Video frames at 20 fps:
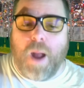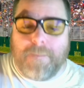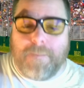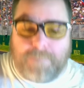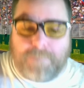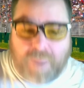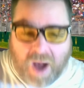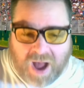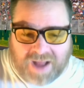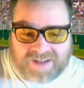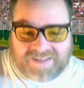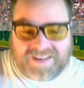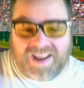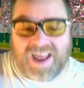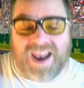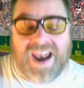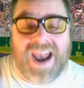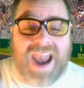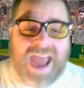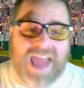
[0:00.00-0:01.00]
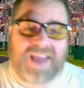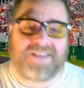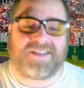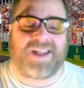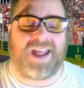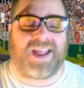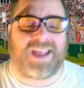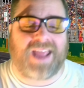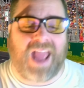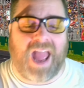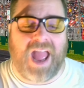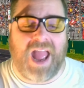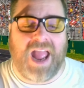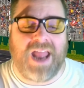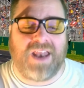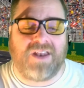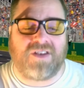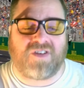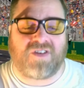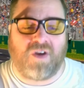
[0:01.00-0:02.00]
But let's get
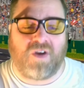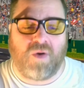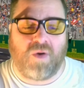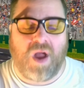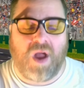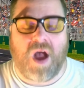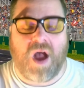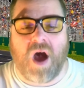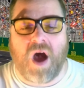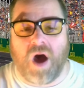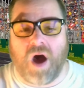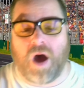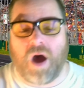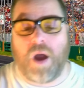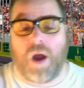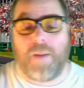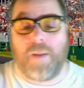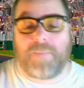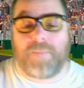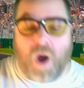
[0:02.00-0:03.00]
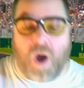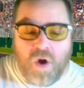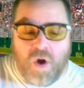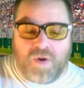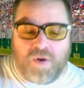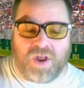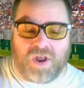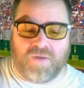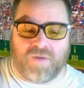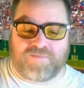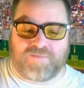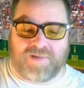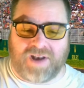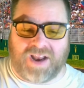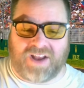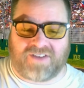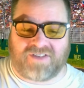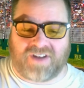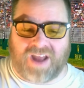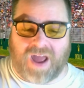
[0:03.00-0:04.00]
into our podium
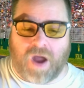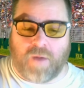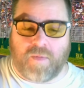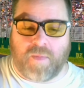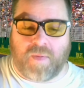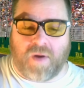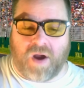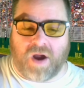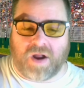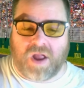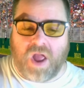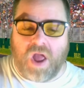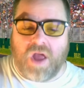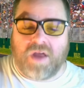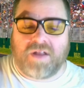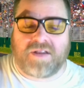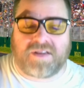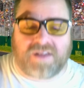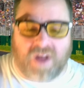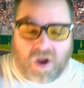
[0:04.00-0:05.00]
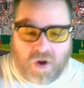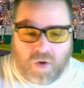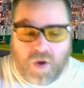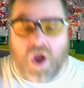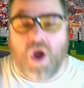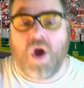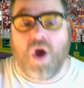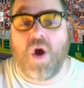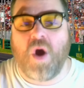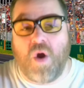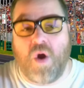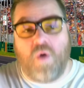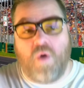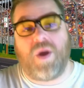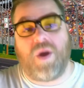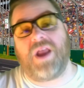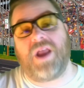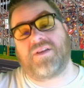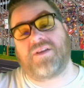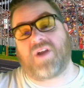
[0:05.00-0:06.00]
prediction at Albert Park. So who
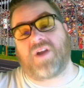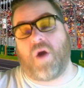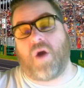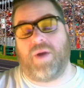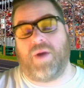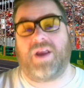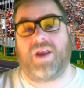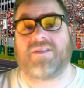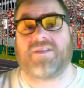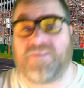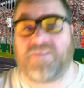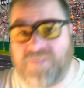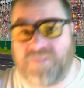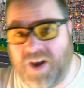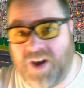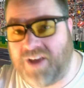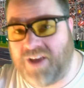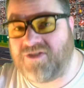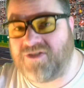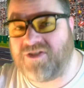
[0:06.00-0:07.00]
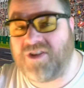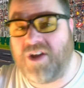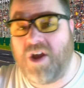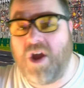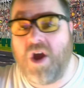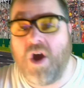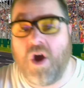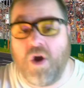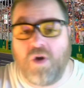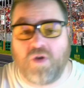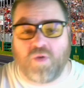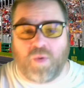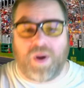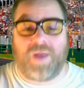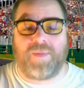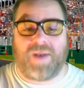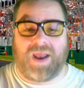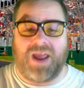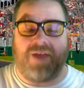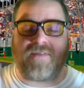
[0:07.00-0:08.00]
is going to finish? Who do we
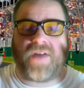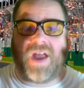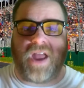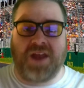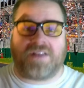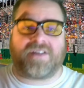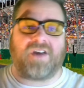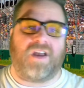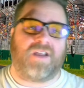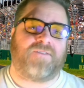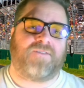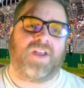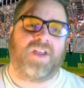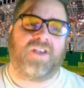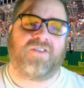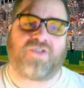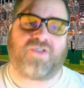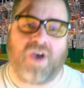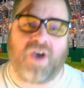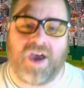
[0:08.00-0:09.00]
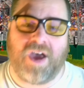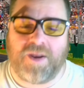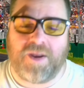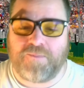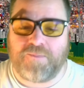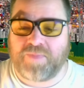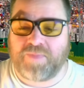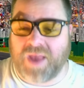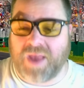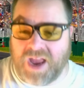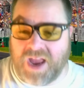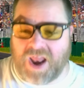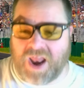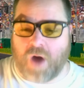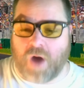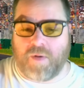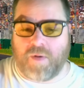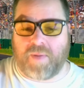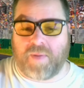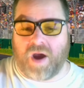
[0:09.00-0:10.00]
believe is going to finish 3rd in
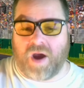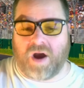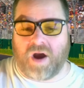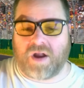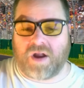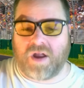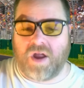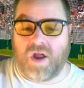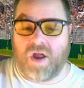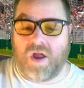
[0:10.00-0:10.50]
Albert Park?